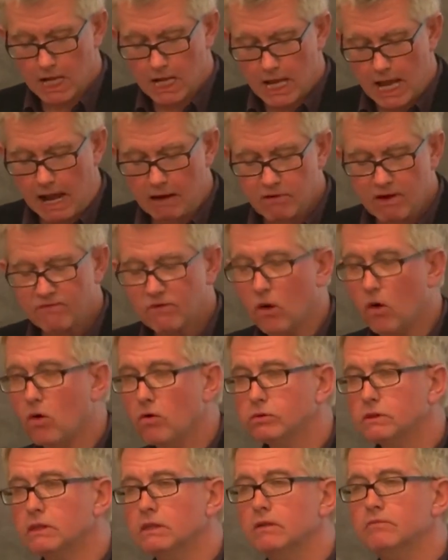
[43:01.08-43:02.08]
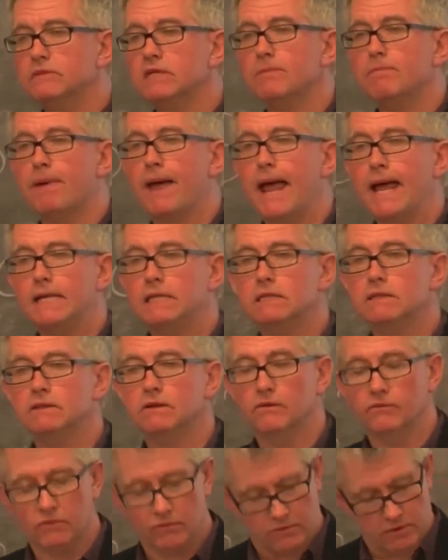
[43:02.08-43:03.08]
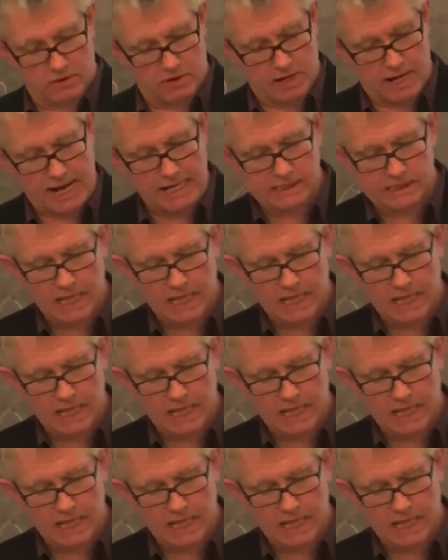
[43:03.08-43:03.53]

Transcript: However, all of them depend, as